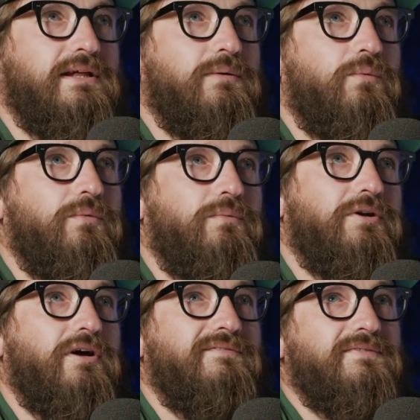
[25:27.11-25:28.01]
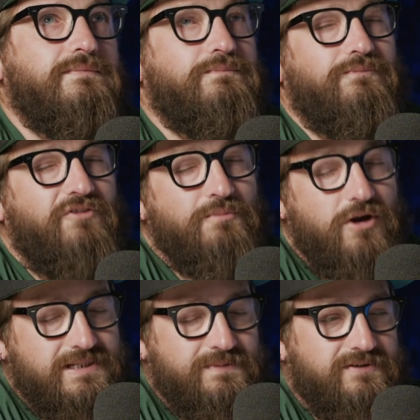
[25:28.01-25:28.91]
what I've, from my
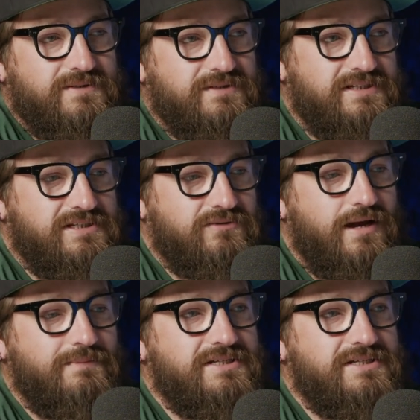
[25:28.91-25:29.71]
experience with Instagram,